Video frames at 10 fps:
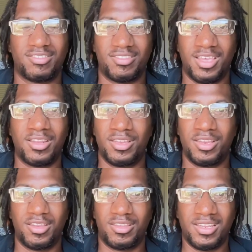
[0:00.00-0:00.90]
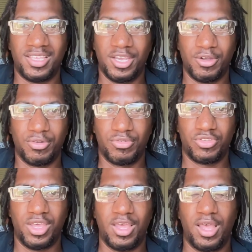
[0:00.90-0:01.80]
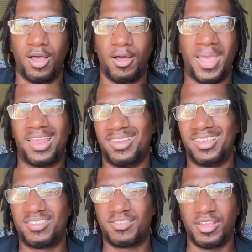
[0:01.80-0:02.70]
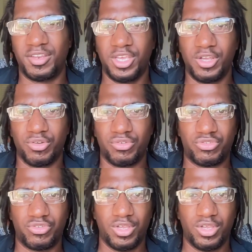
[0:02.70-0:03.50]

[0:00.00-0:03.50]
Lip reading: 10 years, at least 10 years,